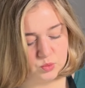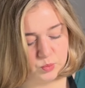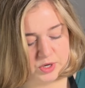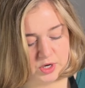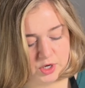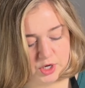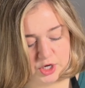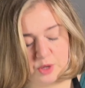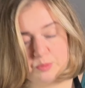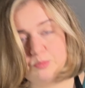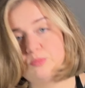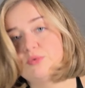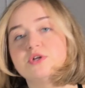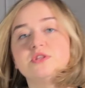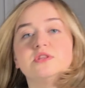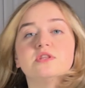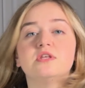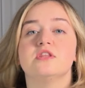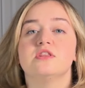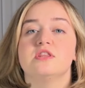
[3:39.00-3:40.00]
we are gonna
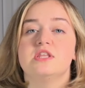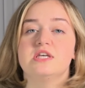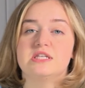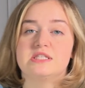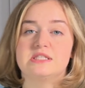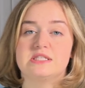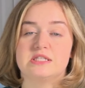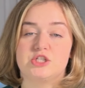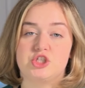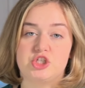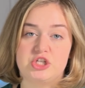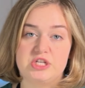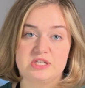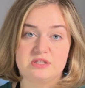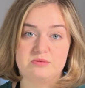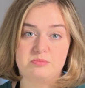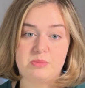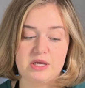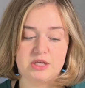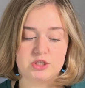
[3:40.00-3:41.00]
put this
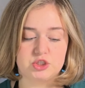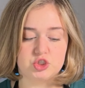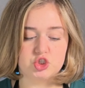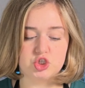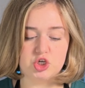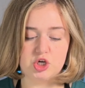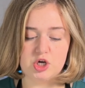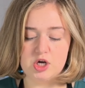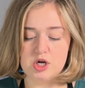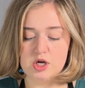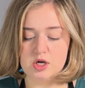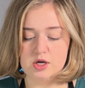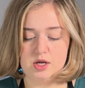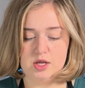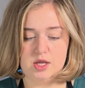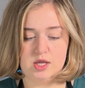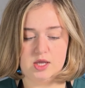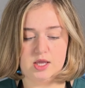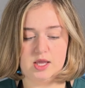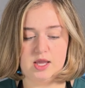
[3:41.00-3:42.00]
cheese mixture
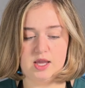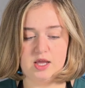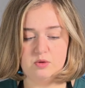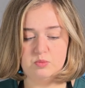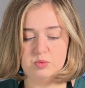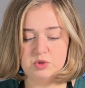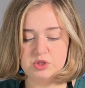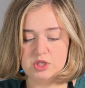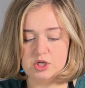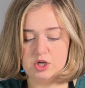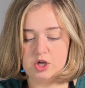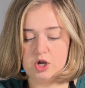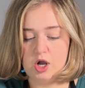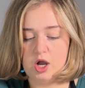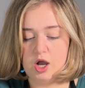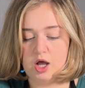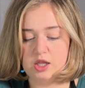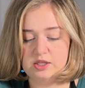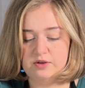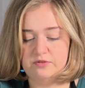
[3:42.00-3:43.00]
in with the
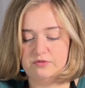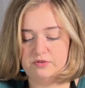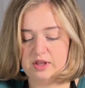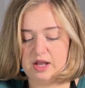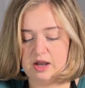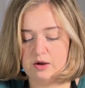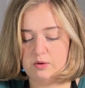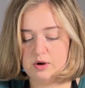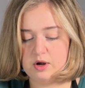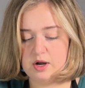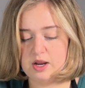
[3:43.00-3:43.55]
cauliflower